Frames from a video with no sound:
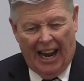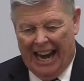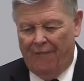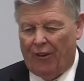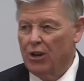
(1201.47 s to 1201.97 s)

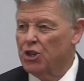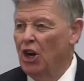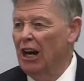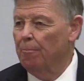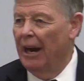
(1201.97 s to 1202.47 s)
he
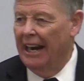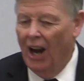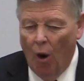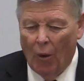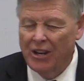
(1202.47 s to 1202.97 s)
forsook me
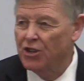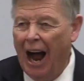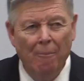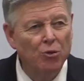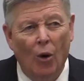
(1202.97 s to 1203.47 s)
when
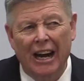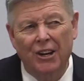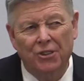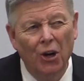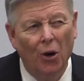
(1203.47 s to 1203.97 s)
Psalm
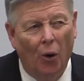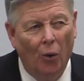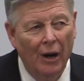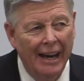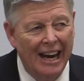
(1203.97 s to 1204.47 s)

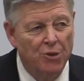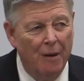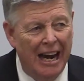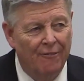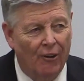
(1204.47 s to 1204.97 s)
22 is
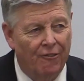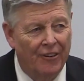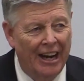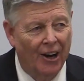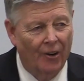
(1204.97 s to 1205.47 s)
being
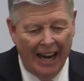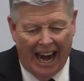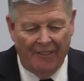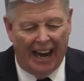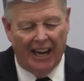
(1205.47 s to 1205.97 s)
fulfilled
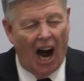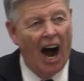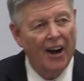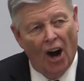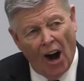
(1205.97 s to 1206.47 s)
and that
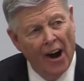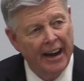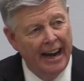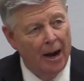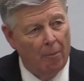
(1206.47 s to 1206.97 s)
God heard
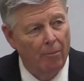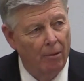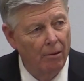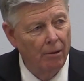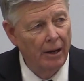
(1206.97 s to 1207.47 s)
him,
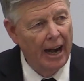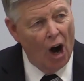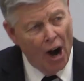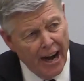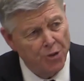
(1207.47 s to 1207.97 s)

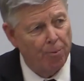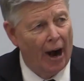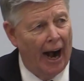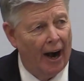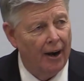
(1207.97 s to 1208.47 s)
heard his
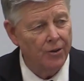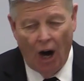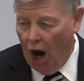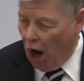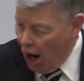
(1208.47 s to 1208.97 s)
prayers,
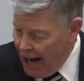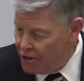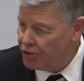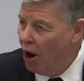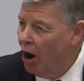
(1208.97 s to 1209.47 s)
heard his
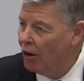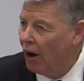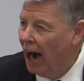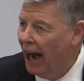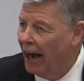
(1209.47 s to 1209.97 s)
strong
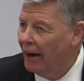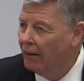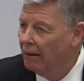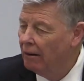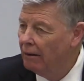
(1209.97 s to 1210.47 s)
crying.
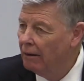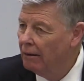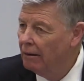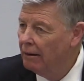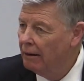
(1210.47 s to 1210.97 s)

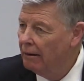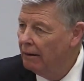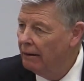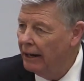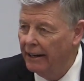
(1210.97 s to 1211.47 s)

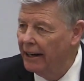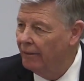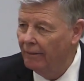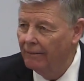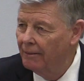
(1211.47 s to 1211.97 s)
He
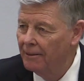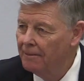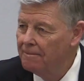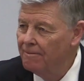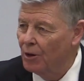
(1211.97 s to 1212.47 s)
didn't
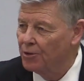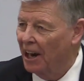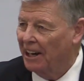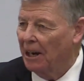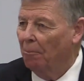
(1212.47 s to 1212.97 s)

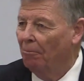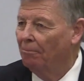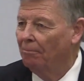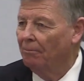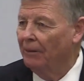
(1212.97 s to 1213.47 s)
forsake him
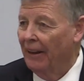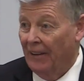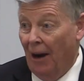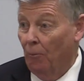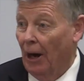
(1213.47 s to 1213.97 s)
in
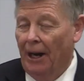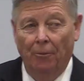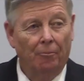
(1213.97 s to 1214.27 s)
that way.